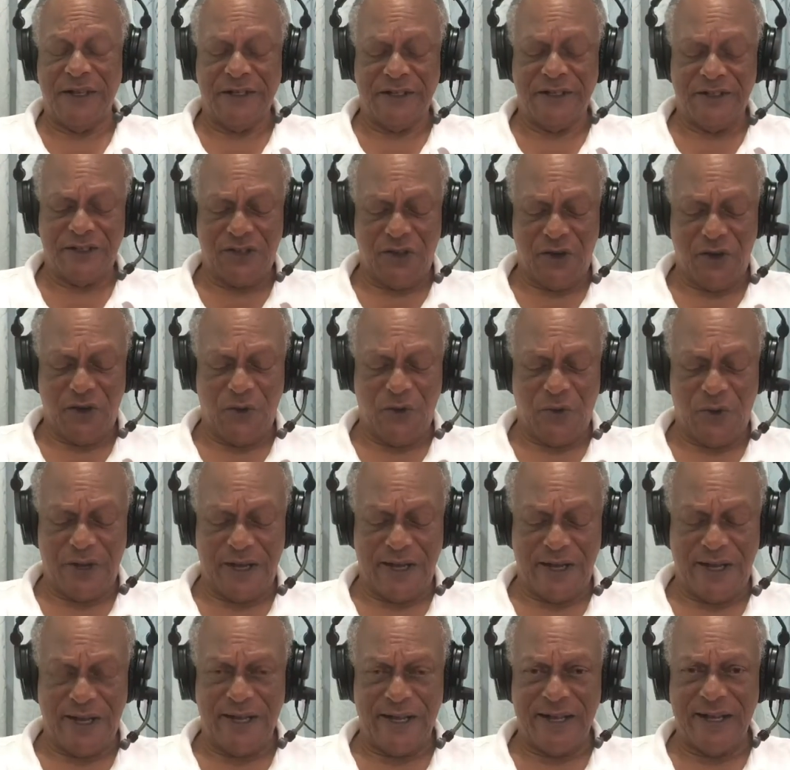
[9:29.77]

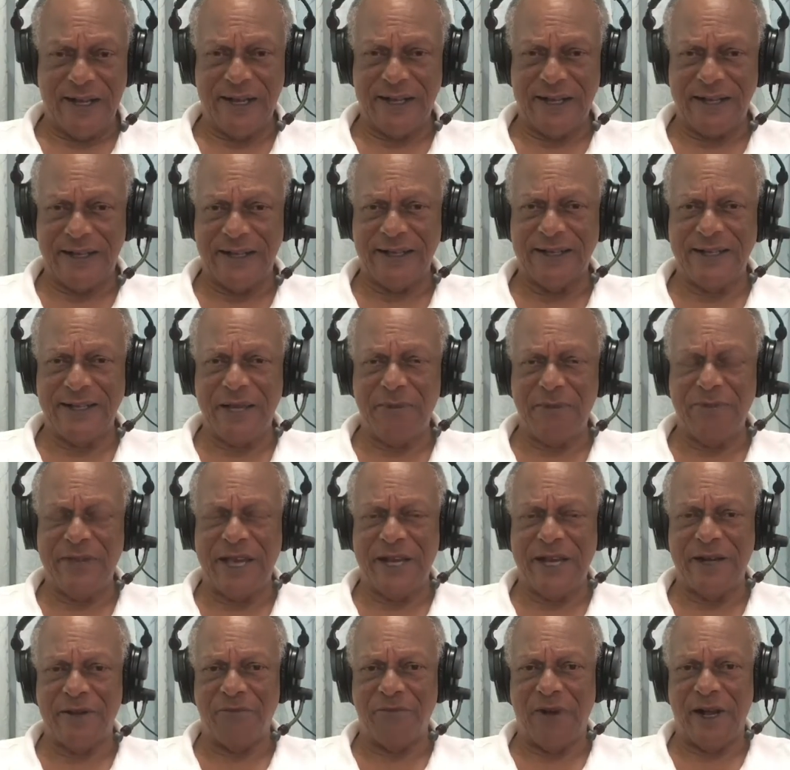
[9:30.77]
So keep
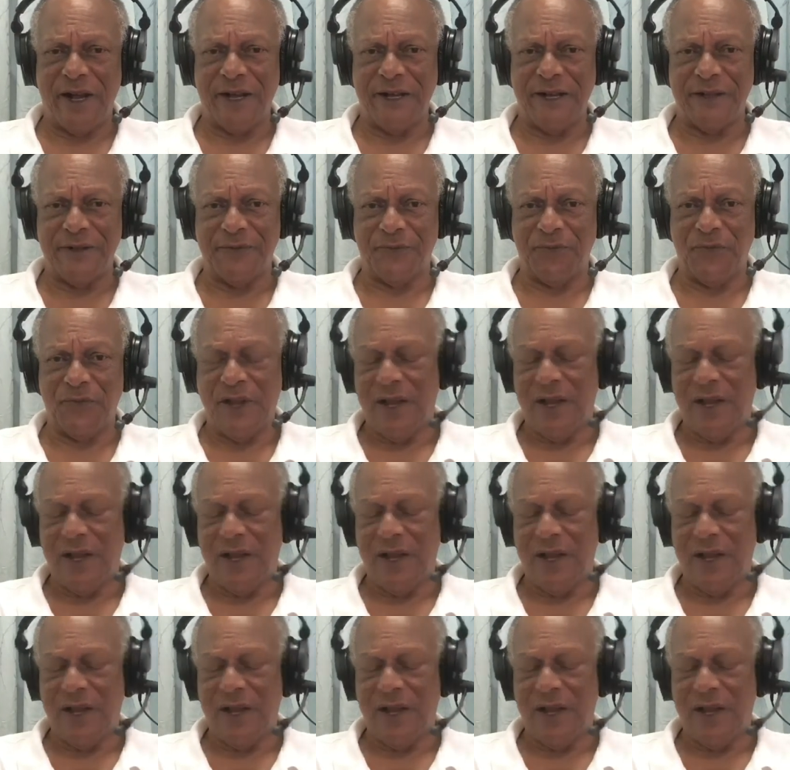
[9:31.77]
that in mind.